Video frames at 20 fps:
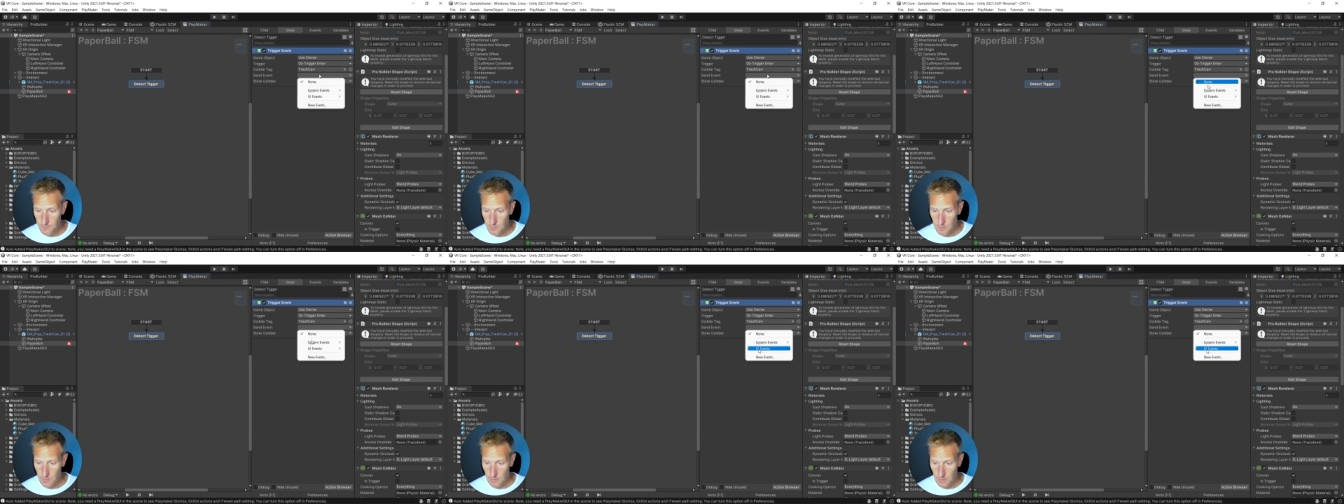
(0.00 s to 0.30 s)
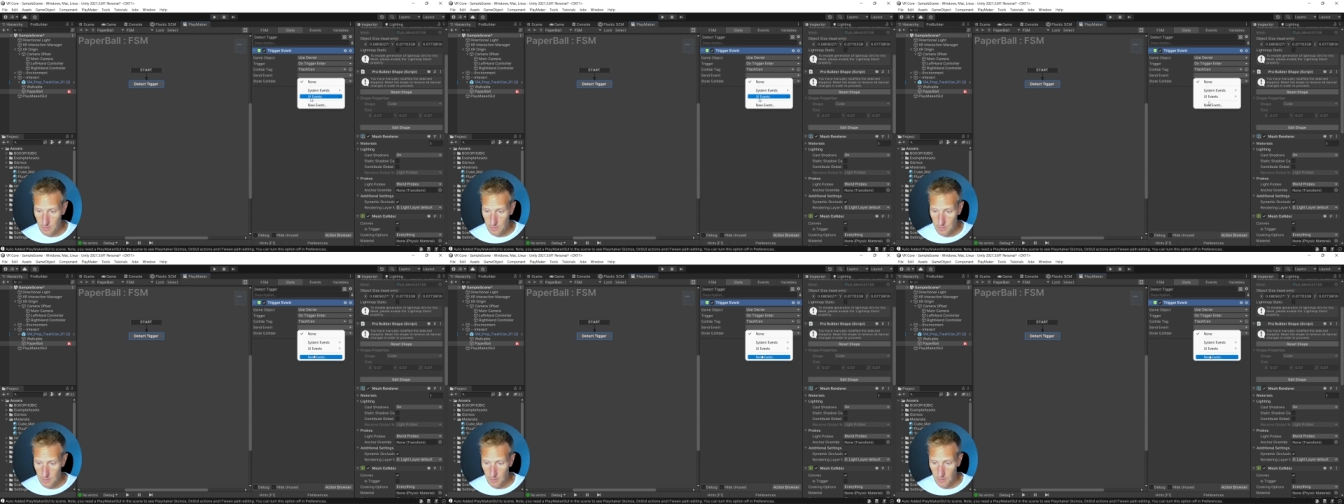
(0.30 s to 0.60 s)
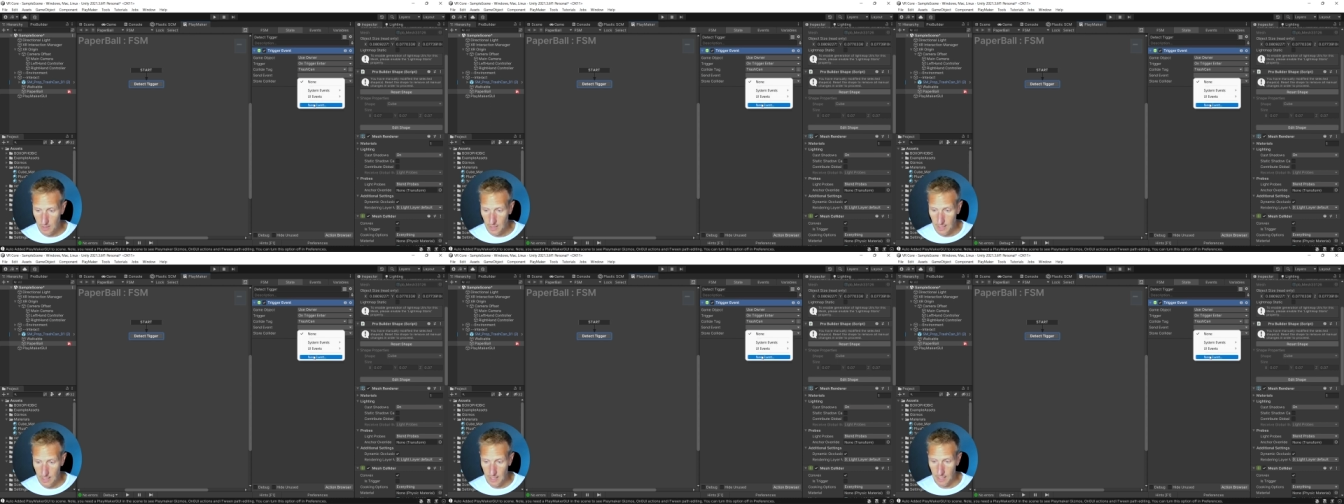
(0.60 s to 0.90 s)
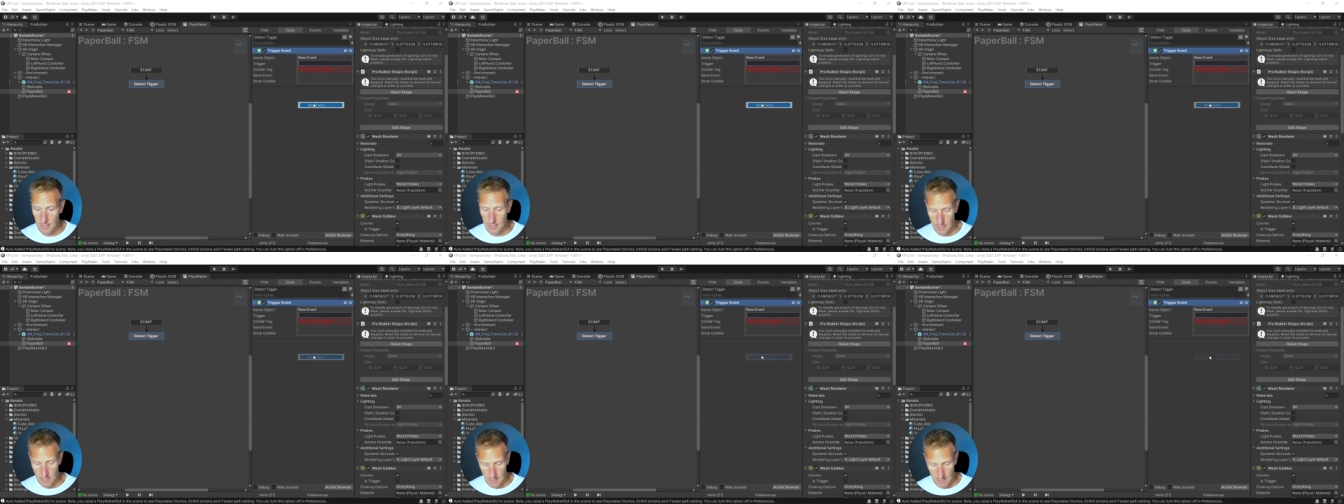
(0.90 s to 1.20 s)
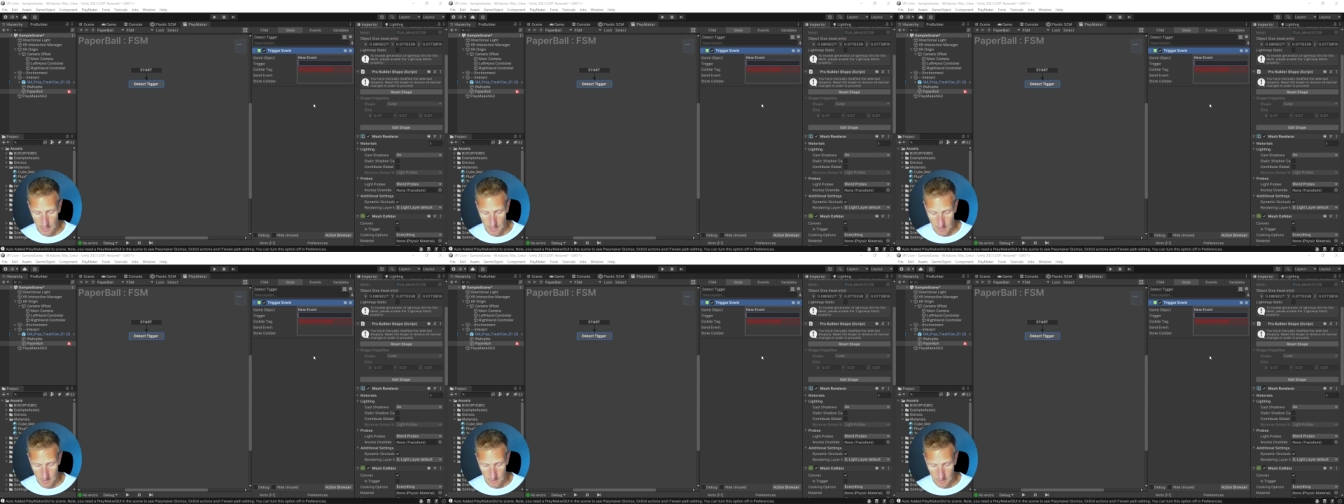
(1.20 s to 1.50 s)
So let's go ahead
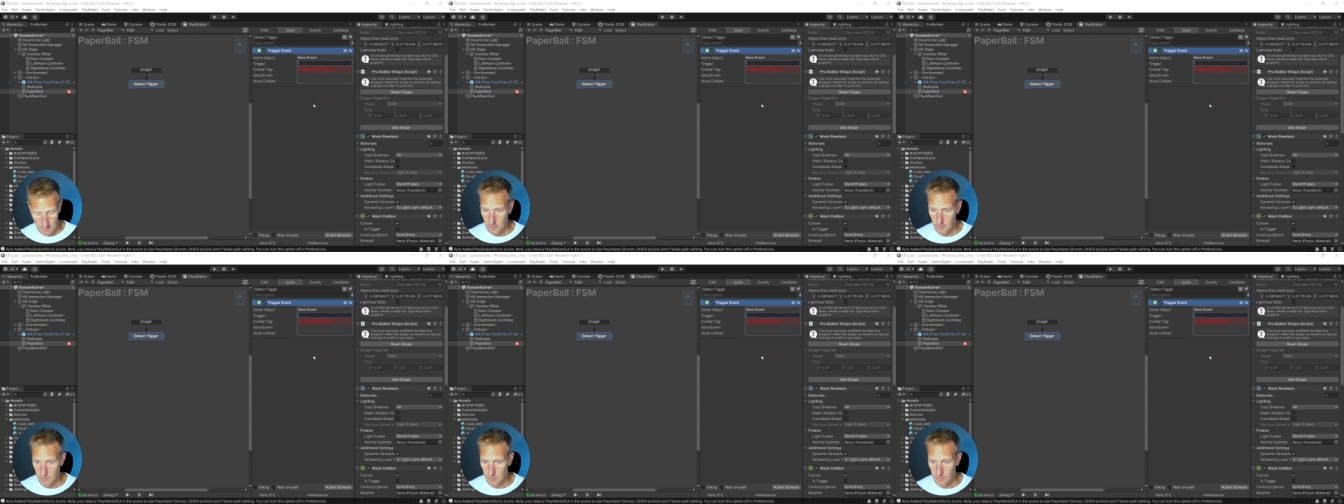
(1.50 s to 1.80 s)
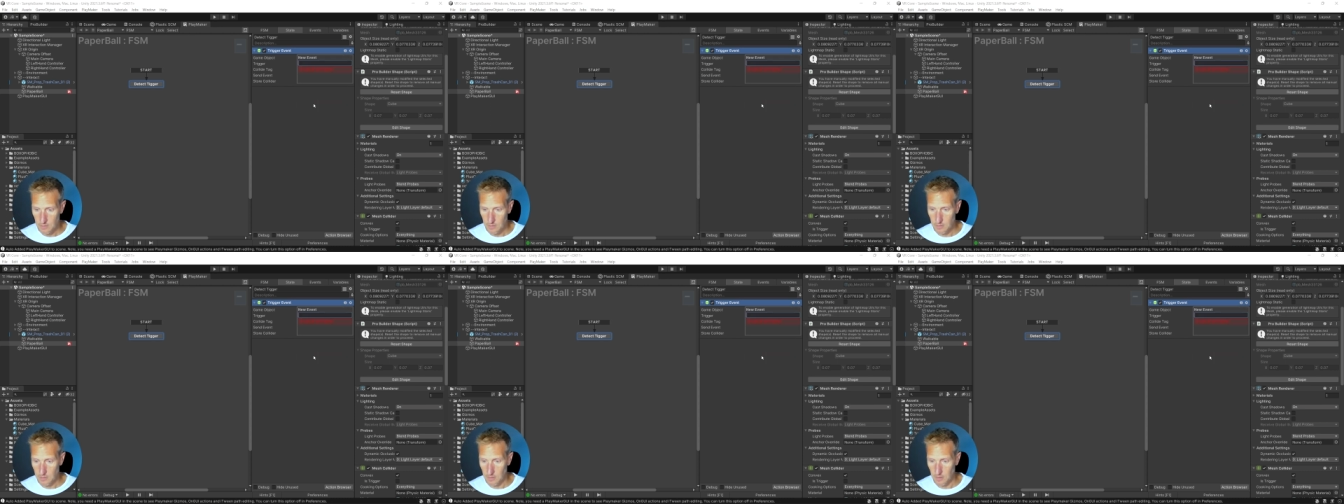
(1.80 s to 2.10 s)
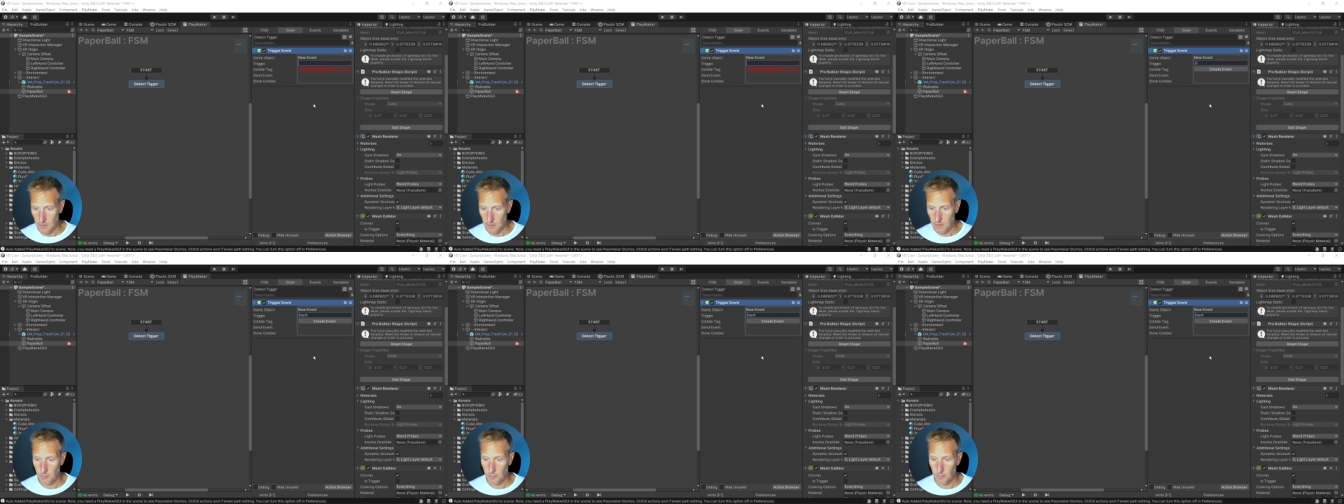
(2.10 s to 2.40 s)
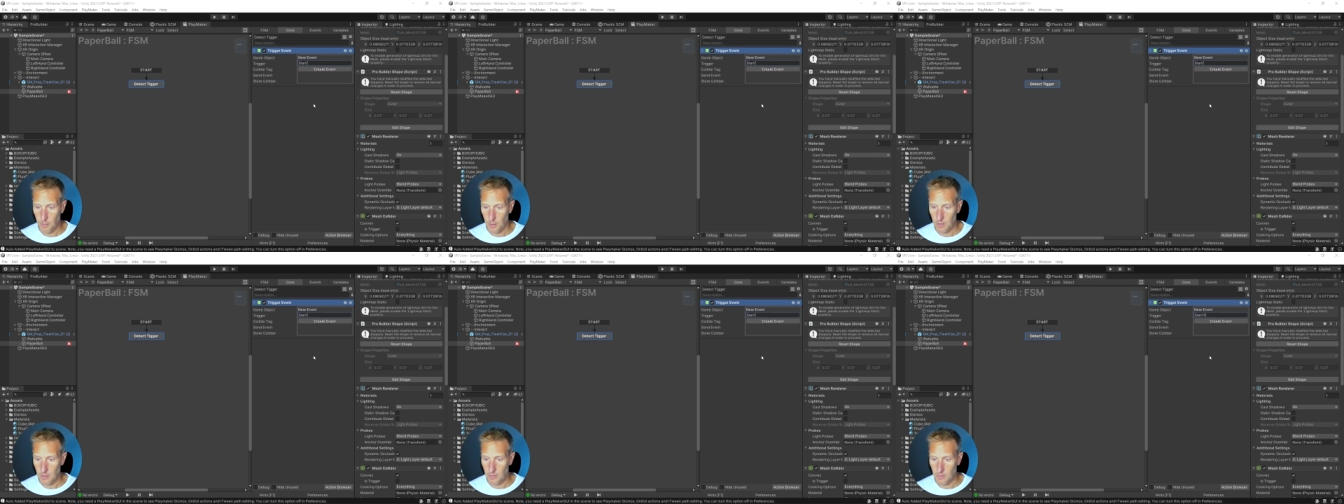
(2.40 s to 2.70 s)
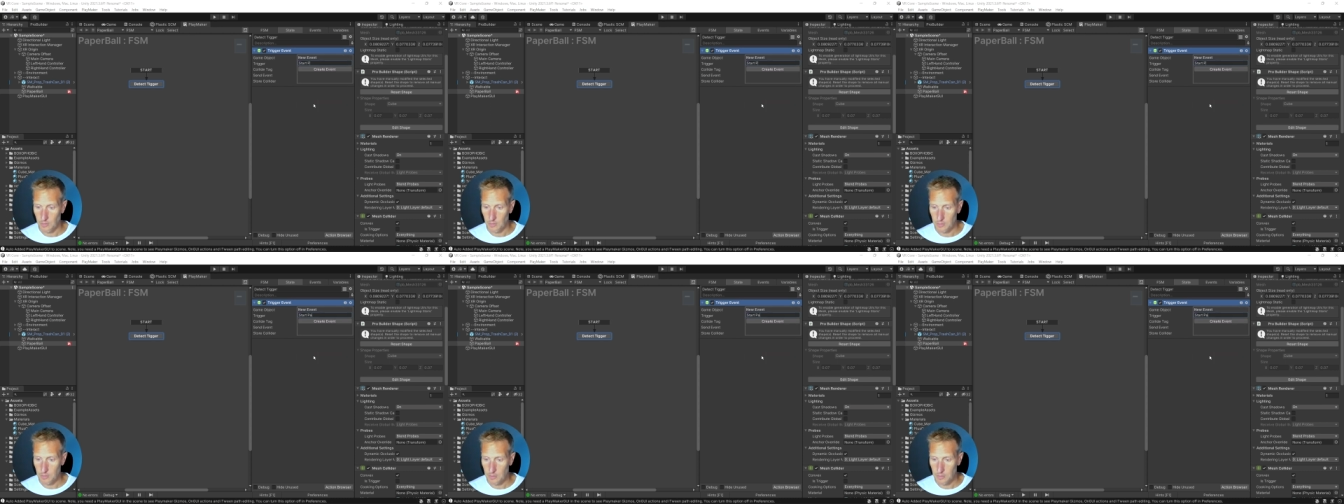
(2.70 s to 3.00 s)
and start
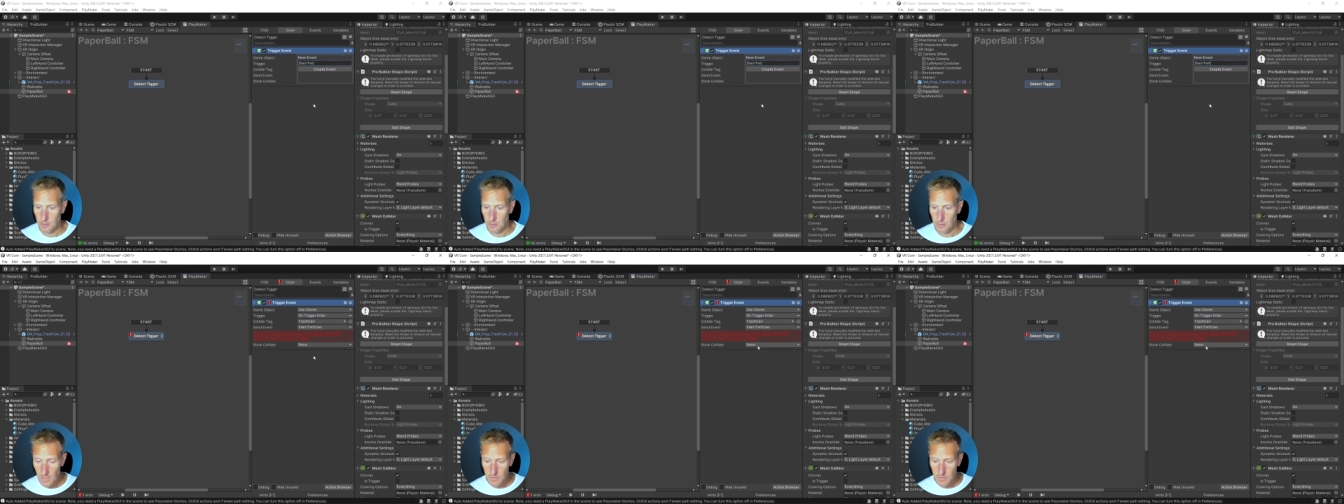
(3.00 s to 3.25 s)
particles.